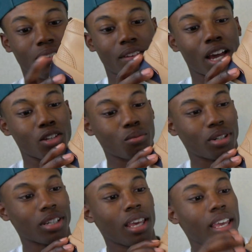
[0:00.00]
the value.
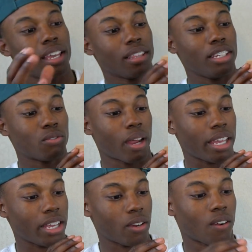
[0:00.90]
But these
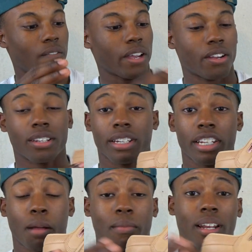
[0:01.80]
right here are very
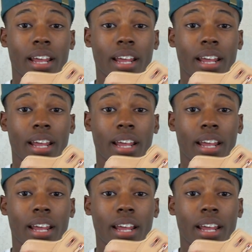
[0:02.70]
clean. I'm